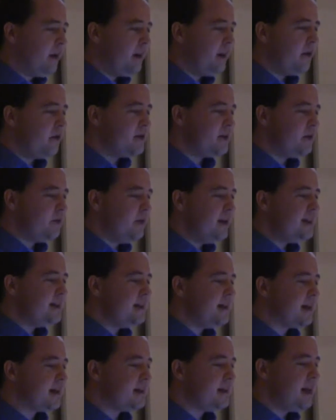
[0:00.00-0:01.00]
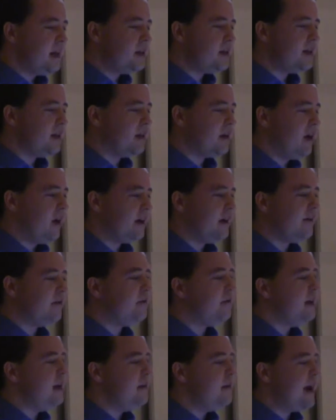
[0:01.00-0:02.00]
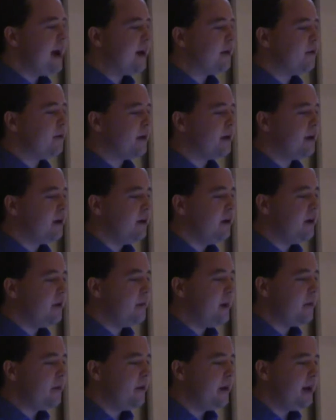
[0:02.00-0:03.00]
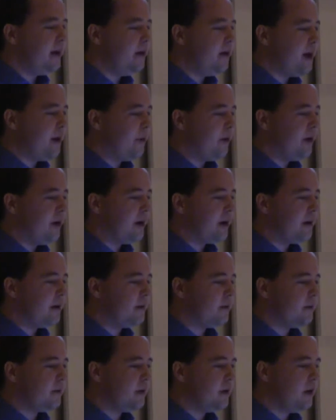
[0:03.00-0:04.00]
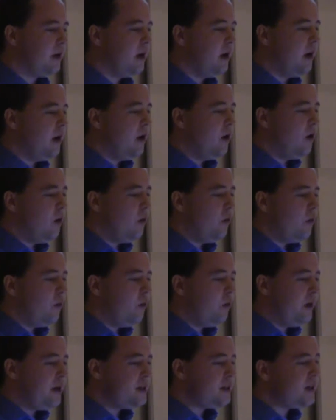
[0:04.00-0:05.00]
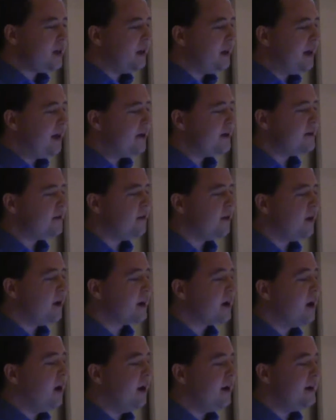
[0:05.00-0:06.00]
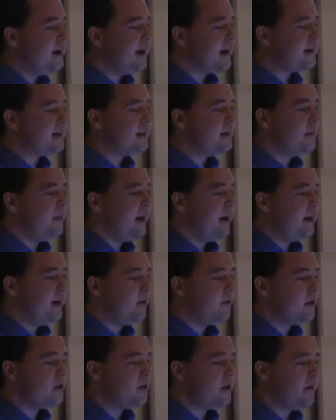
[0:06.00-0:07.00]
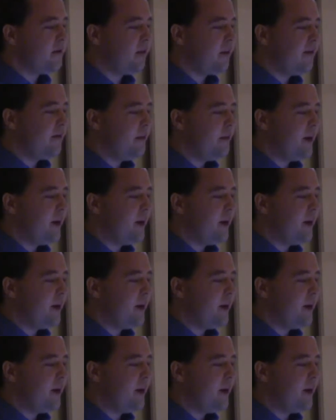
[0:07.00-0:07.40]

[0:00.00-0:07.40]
There was a recent extension called the Feedback Recurrent Memory Queue Network, which allows for a context-dependent retrieval of